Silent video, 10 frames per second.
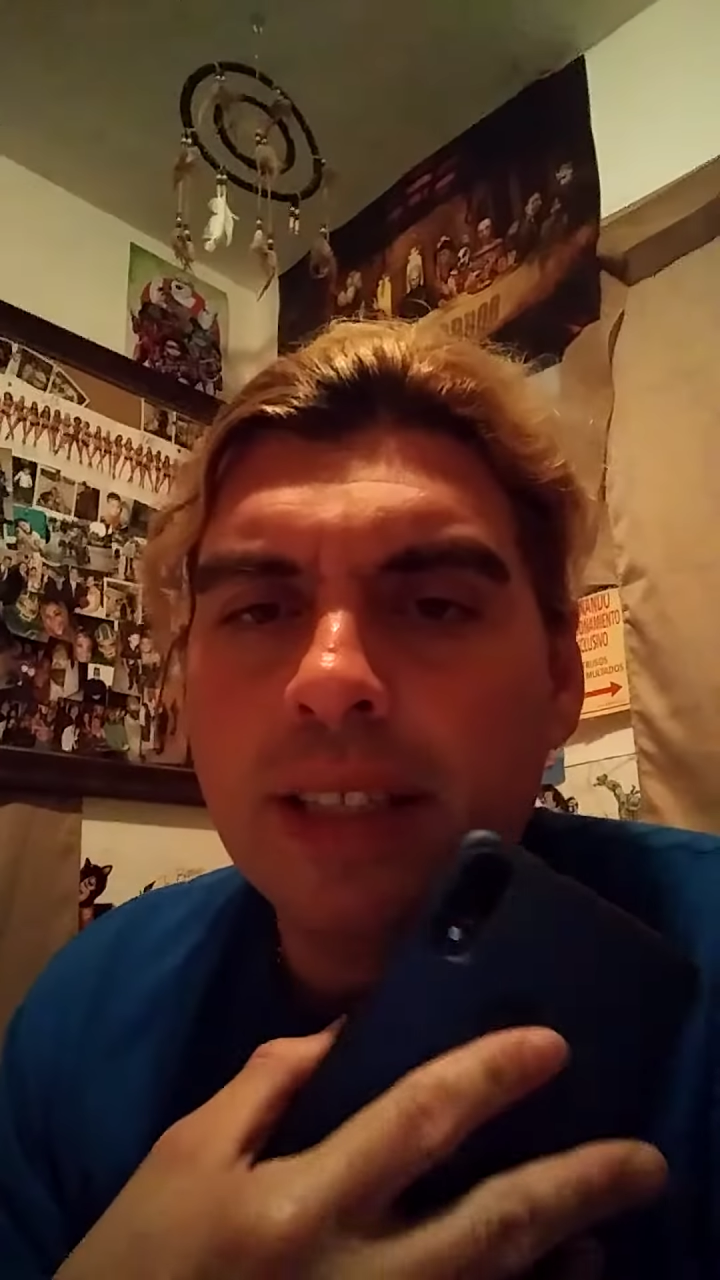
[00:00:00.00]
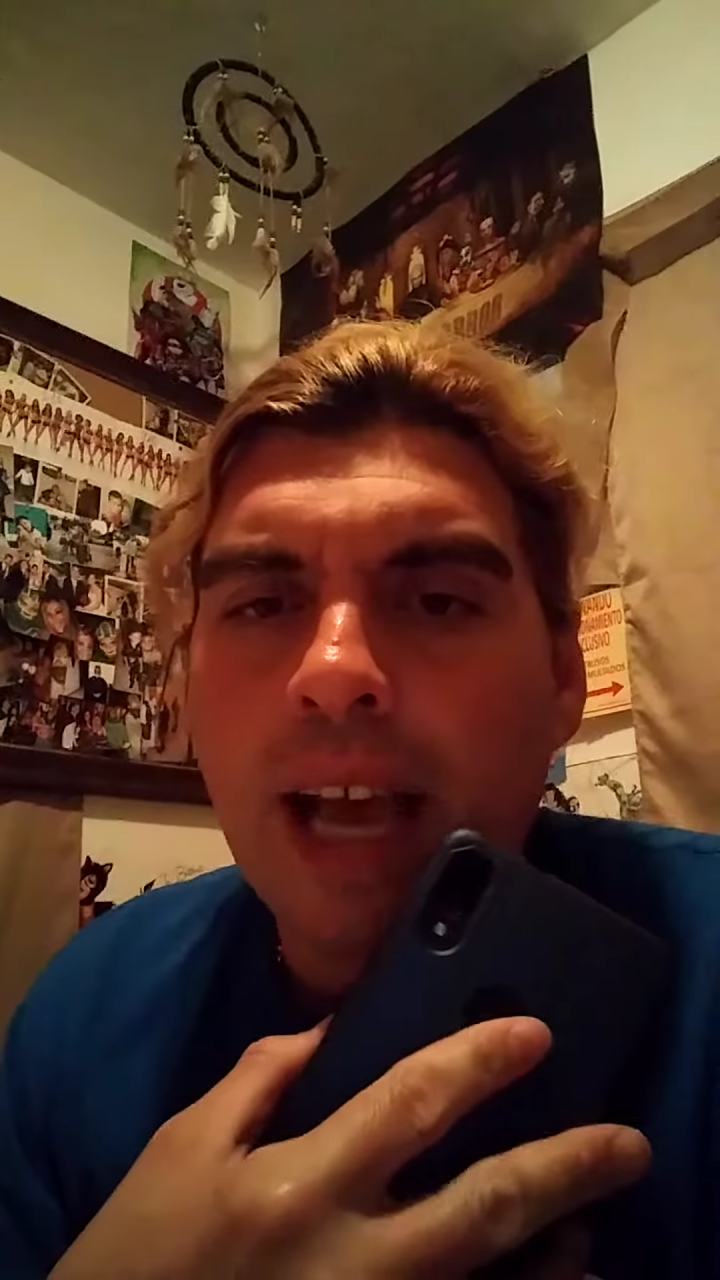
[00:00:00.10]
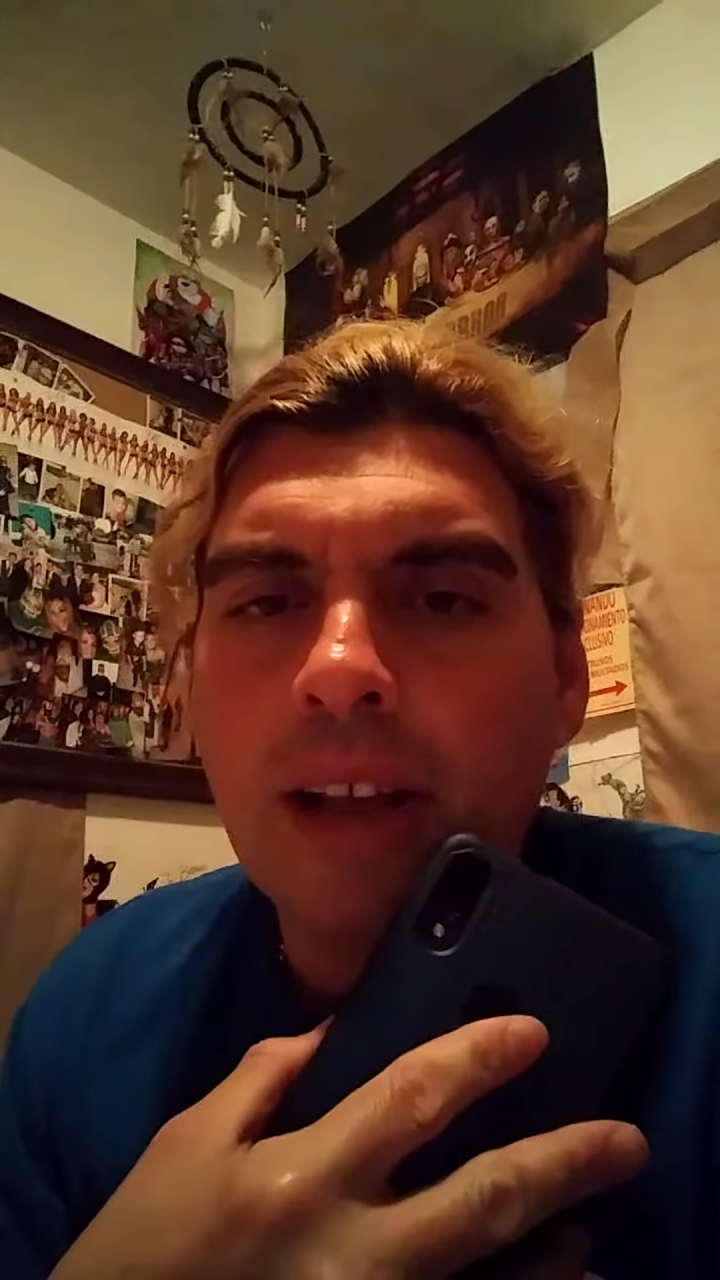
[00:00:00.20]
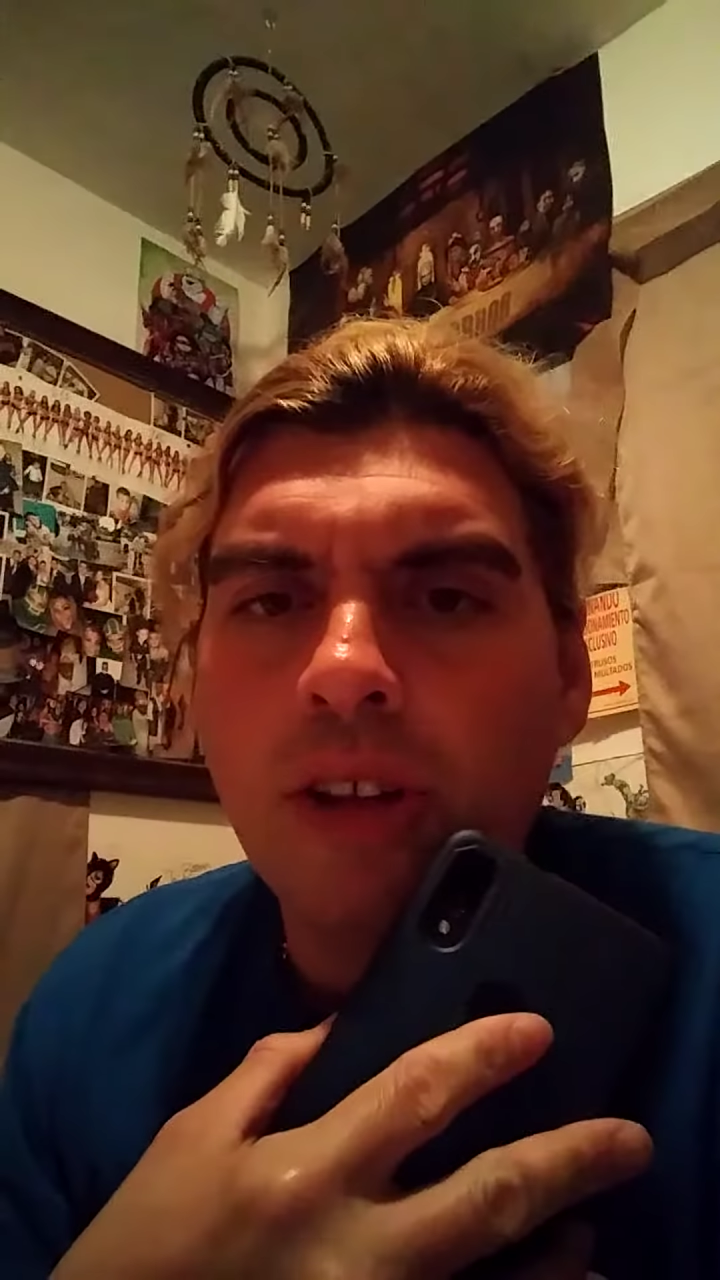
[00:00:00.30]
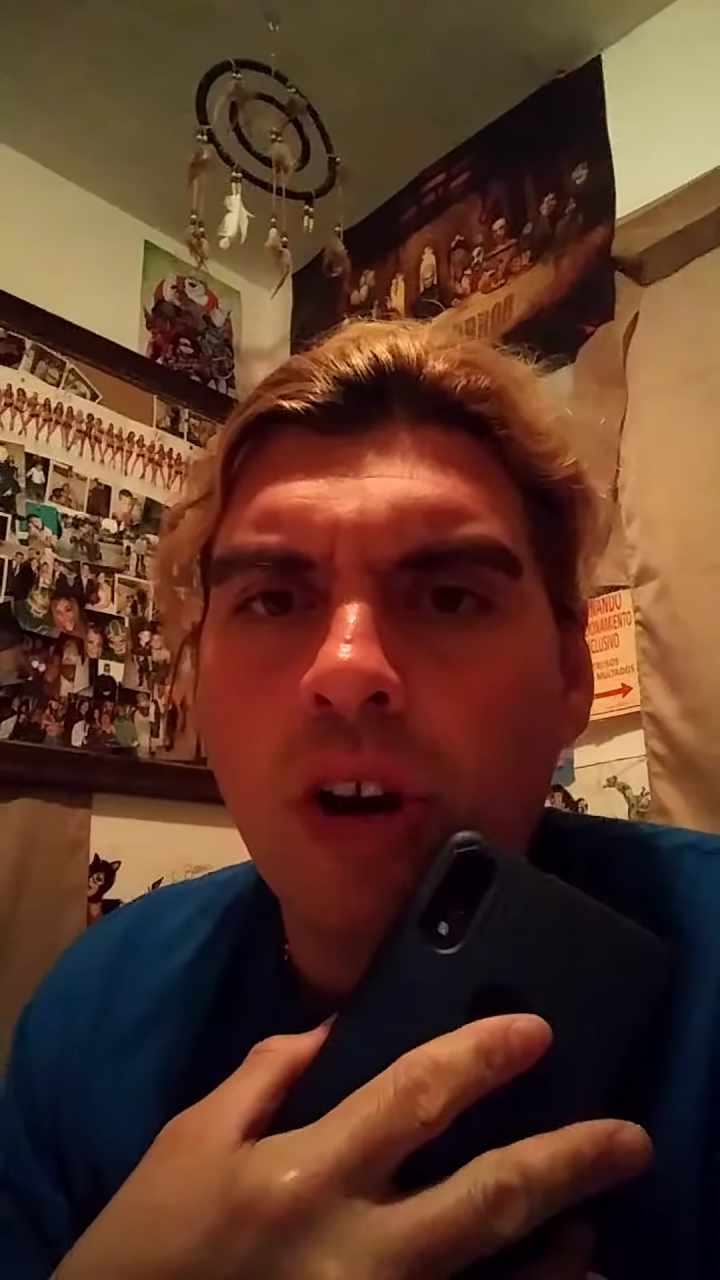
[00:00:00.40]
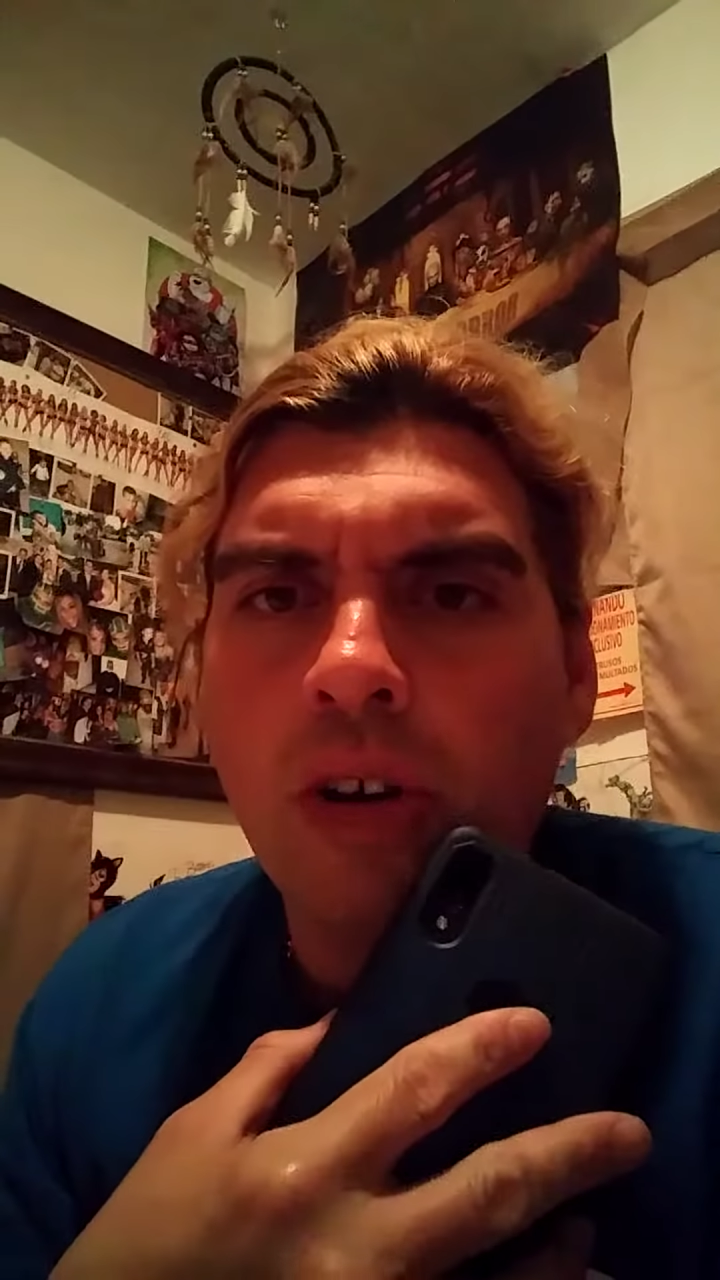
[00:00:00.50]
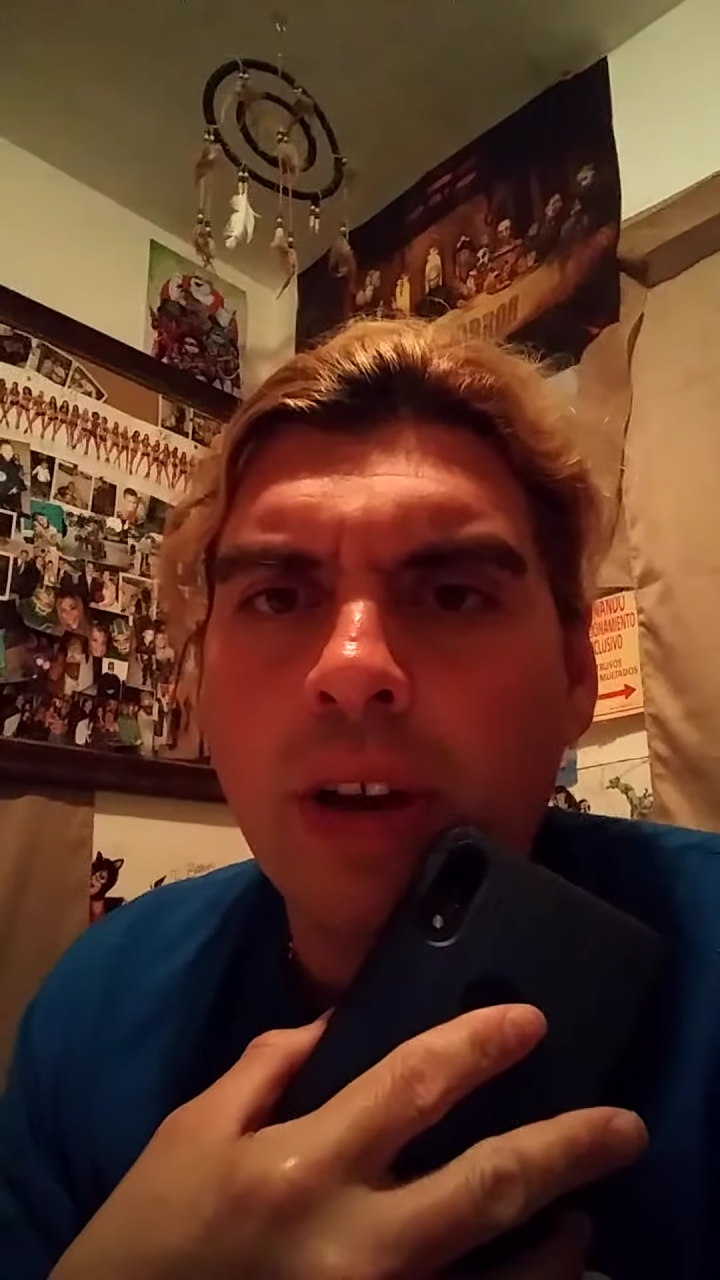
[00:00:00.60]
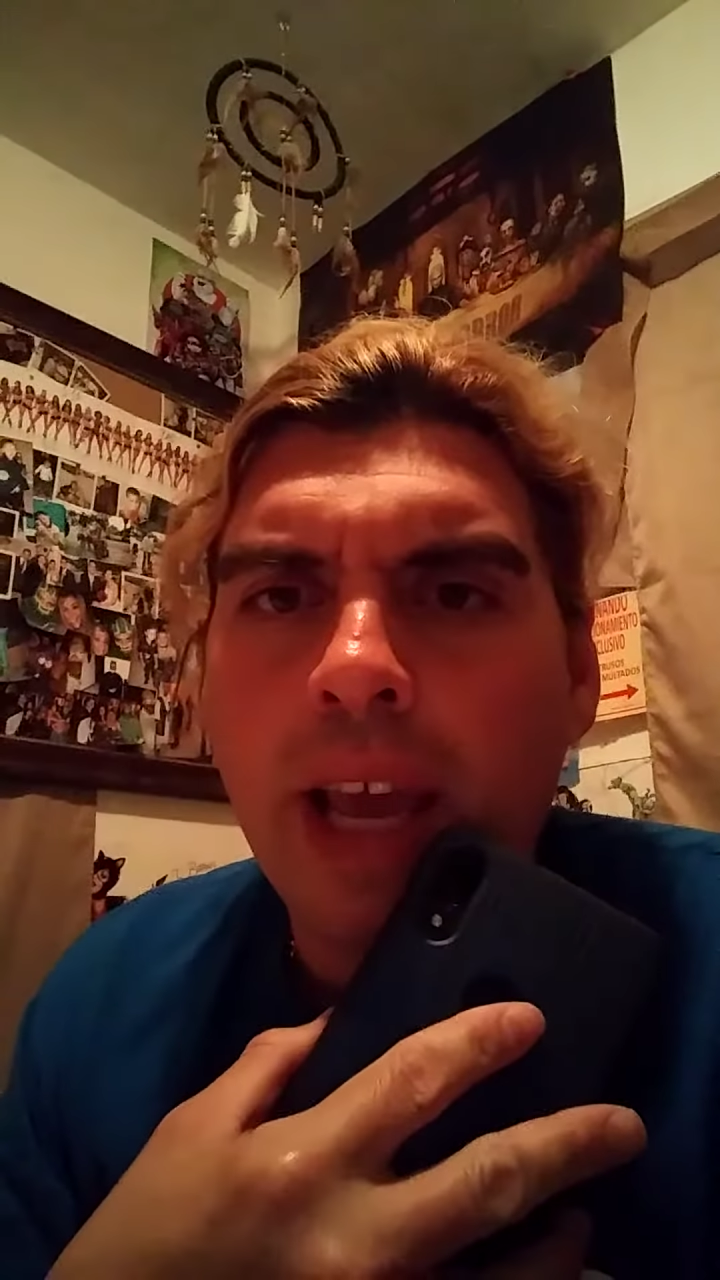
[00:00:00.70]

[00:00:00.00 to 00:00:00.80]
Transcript: download